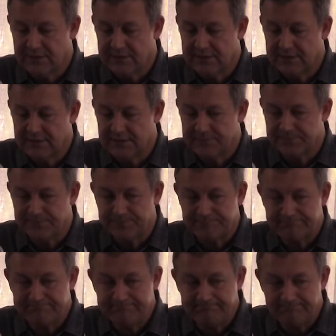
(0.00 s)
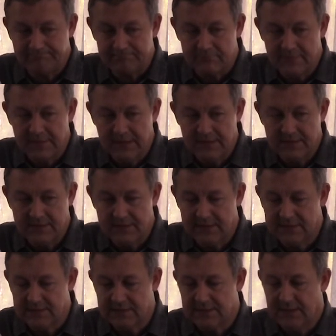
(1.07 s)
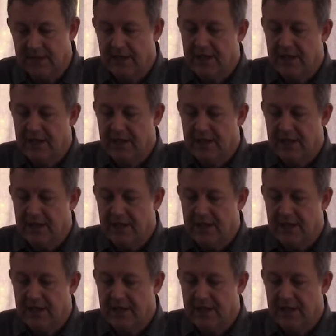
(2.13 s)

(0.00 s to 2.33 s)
this, is this.